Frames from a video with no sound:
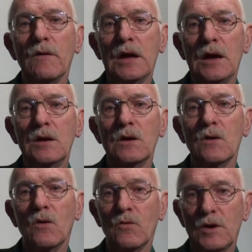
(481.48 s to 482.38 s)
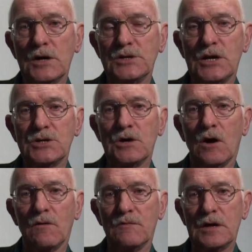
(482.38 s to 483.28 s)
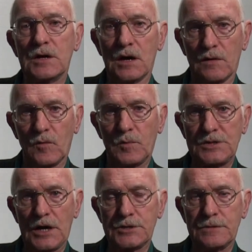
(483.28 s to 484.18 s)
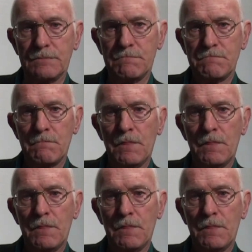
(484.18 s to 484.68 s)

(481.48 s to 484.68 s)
on the organisation of the carnival procession.